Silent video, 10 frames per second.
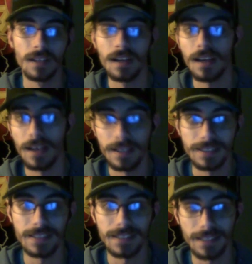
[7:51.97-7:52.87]

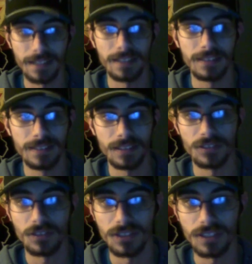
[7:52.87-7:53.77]
designated
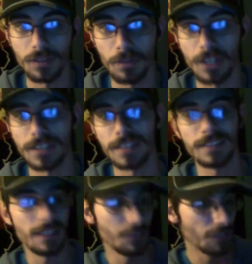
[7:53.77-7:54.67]
digital signal processing
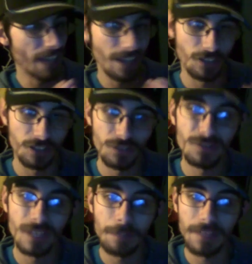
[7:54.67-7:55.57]
that you can actually
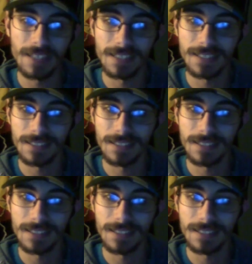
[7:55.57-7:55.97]
tune up that